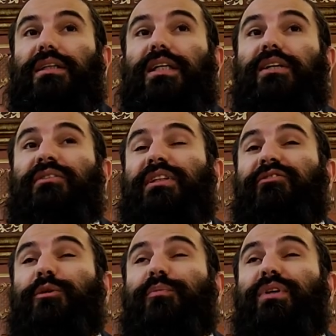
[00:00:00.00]
Even
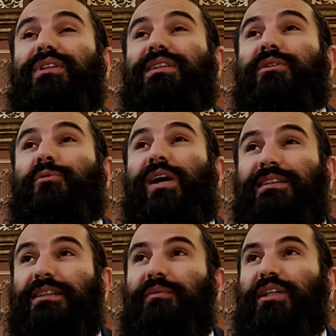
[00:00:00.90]
if a person
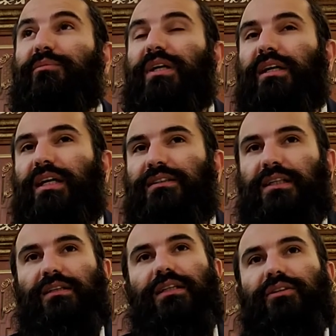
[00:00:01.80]
wants to make a bracha, it's
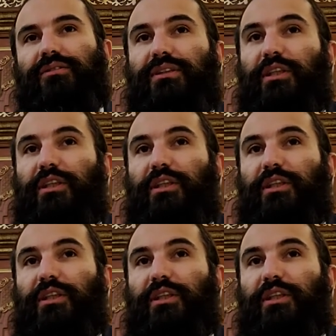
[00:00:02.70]
not allowed.